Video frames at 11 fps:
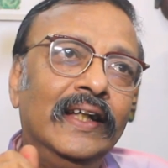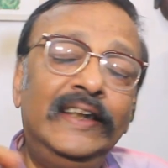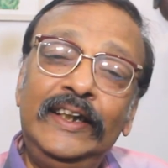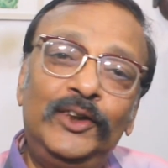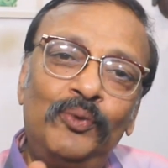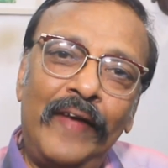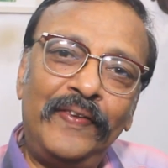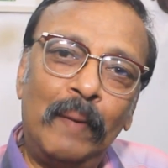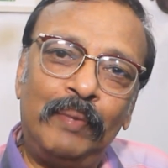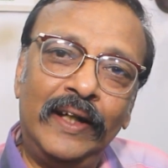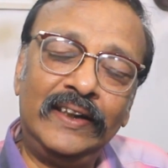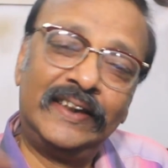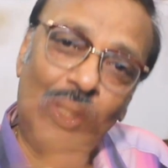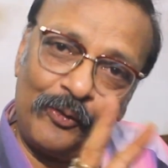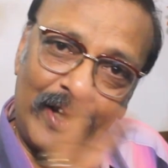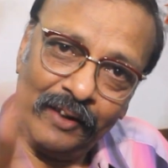These were the pens.
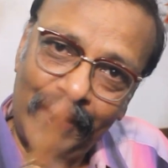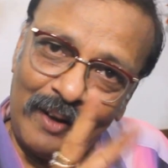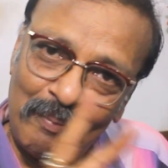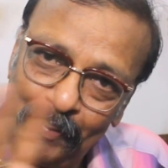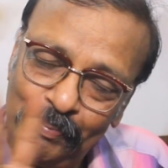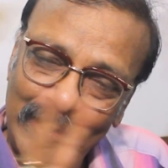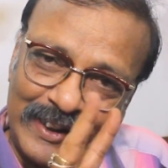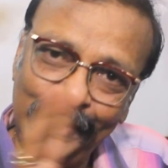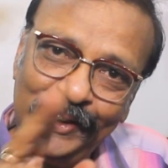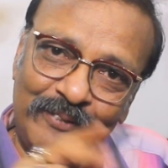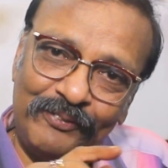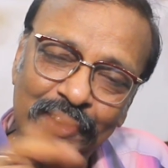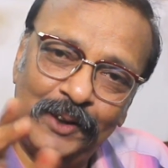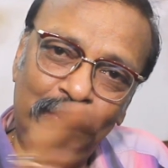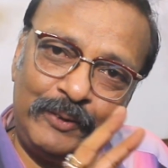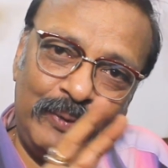Now, the basic
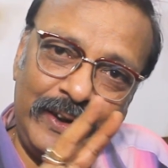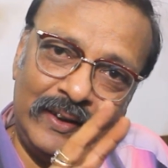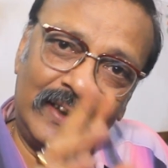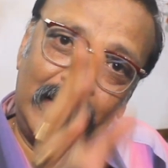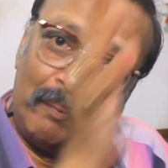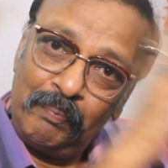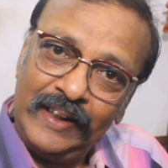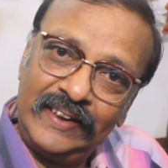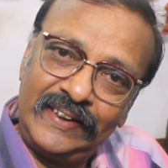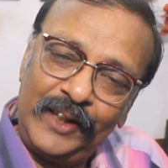difference between the pens